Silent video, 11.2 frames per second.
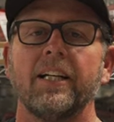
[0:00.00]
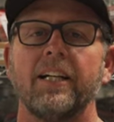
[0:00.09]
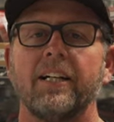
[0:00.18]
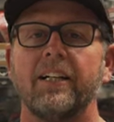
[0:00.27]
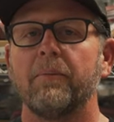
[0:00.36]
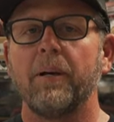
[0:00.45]

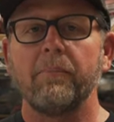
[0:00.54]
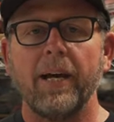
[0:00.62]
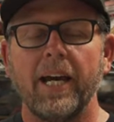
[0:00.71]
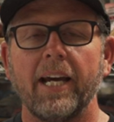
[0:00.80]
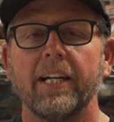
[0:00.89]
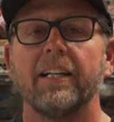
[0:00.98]
on my
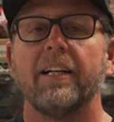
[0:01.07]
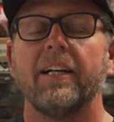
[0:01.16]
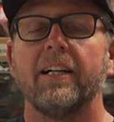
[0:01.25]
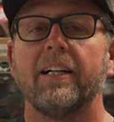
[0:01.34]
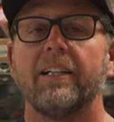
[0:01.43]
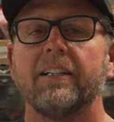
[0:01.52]
back,
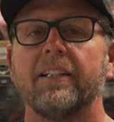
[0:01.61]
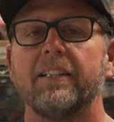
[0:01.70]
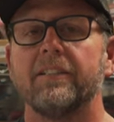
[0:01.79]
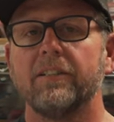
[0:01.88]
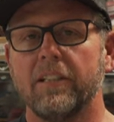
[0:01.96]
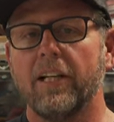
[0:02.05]

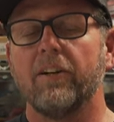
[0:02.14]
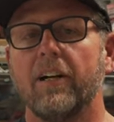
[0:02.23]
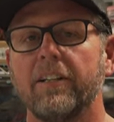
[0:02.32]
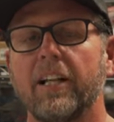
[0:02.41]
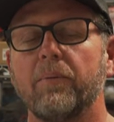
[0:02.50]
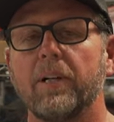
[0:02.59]
later on
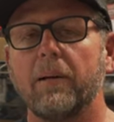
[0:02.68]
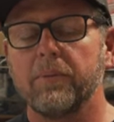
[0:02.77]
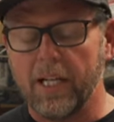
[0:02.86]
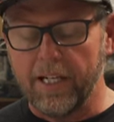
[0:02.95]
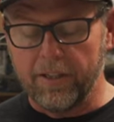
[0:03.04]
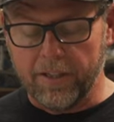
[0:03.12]
in the day when I'm
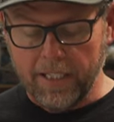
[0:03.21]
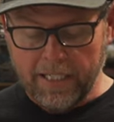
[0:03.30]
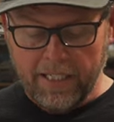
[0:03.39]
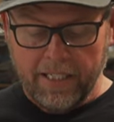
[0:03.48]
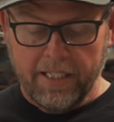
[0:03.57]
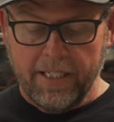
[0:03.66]
tired.
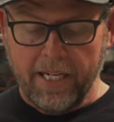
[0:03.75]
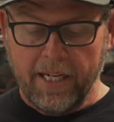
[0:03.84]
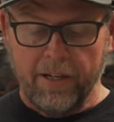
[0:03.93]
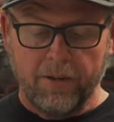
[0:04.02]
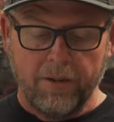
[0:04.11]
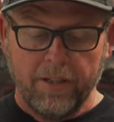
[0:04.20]

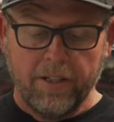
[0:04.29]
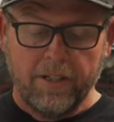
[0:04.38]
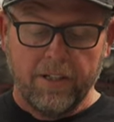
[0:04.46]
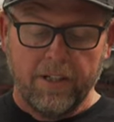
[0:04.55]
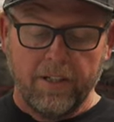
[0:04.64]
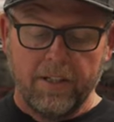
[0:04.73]
Now,
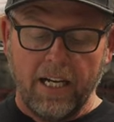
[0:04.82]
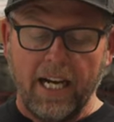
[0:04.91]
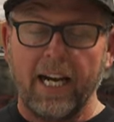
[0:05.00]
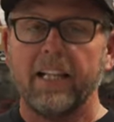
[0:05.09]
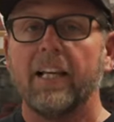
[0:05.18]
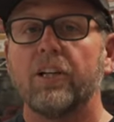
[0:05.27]

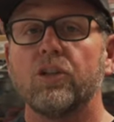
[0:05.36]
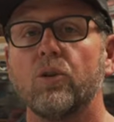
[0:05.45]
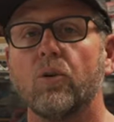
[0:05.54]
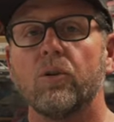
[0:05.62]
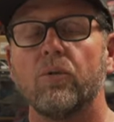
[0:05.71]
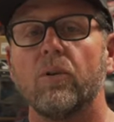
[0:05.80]
I like a
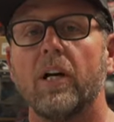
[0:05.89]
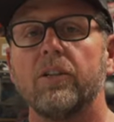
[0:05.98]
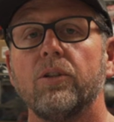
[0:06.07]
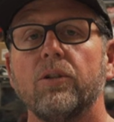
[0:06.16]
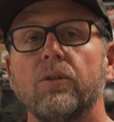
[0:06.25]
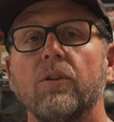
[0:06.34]
shorter rod
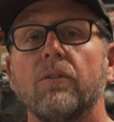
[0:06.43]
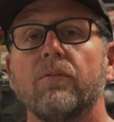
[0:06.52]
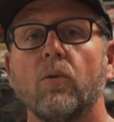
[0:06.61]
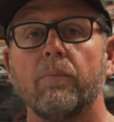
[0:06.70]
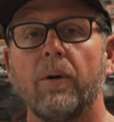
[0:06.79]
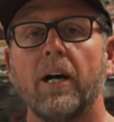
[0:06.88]
too
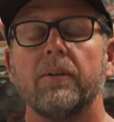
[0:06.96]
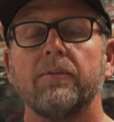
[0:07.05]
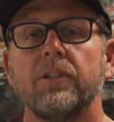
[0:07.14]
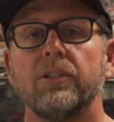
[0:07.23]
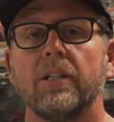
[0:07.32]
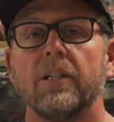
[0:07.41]
for bottom
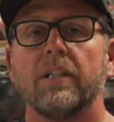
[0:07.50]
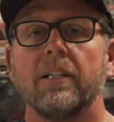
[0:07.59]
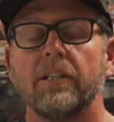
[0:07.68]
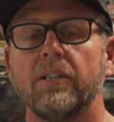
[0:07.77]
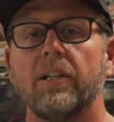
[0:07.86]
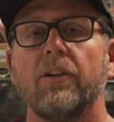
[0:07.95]
fishing.
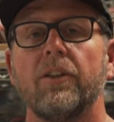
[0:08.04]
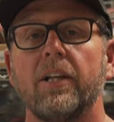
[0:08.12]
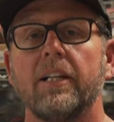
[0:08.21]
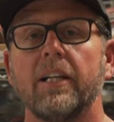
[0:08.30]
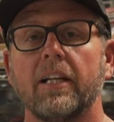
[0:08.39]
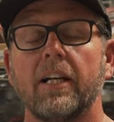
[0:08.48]
That's another
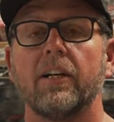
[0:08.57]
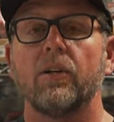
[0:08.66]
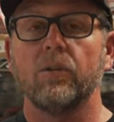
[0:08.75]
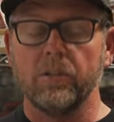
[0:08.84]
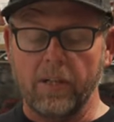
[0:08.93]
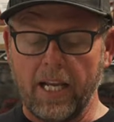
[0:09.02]
thing that kind of
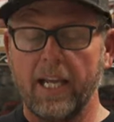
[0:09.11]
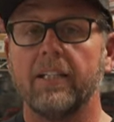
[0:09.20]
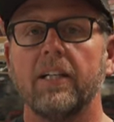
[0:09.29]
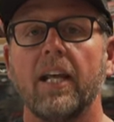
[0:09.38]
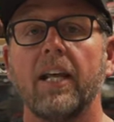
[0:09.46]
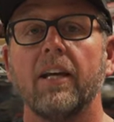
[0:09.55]
goes in
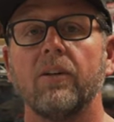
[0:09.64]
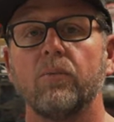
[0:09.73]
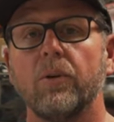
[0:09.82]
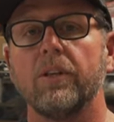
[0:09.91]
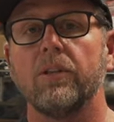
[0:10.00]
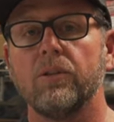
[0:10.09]
hand
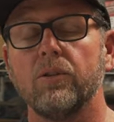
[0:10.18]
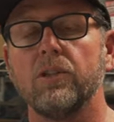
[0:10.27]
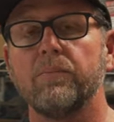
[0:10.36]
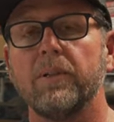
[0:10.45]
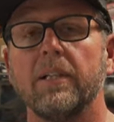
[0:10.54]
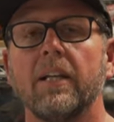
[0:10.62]
with a two
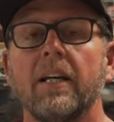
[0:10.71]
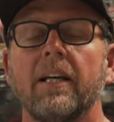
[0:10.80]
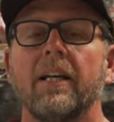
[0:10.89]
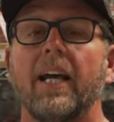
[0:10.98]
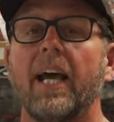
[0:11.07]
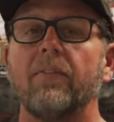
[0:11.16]
speed.
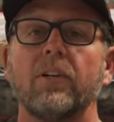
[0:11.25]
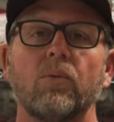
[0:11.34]
Having